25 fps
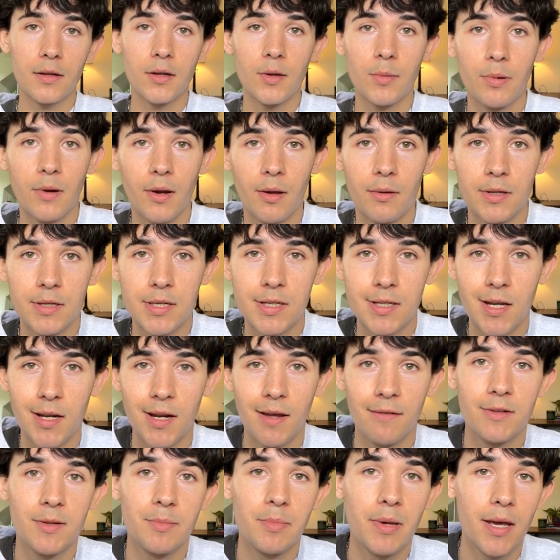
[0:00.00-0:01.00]
You're probably just going to
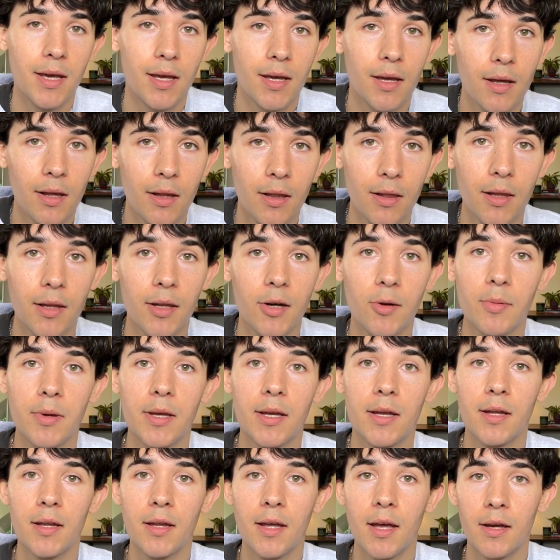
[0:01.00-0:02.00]
have to pay a little
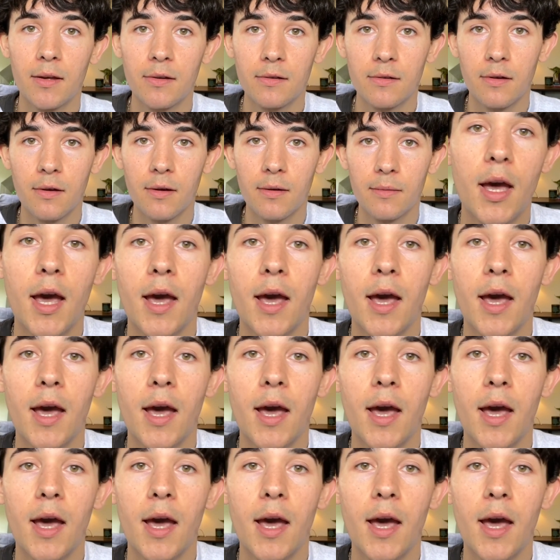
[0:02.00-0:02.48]
bit extra.